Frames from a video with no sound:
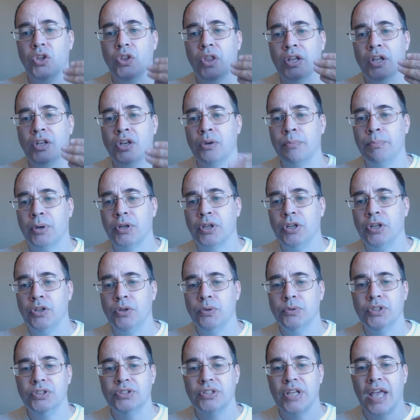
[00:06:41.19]
then your body
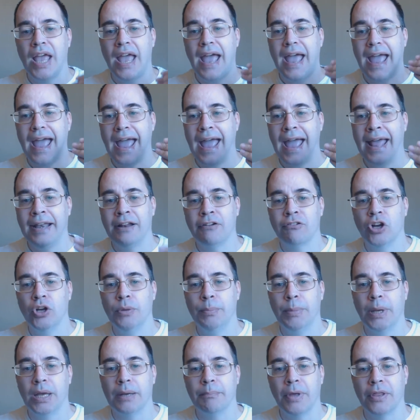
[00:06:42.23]
uses
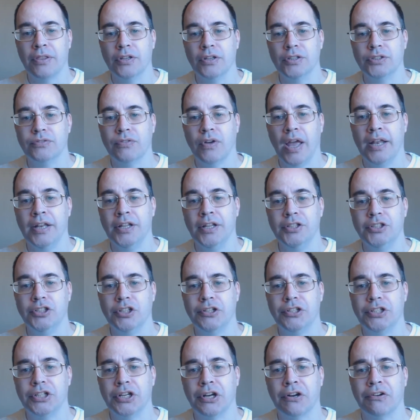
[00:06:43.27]
anaerobic methods for
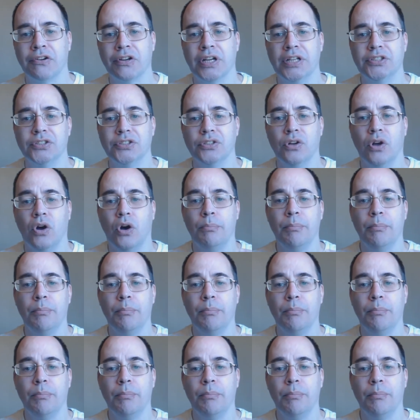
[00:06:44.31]
energy generation,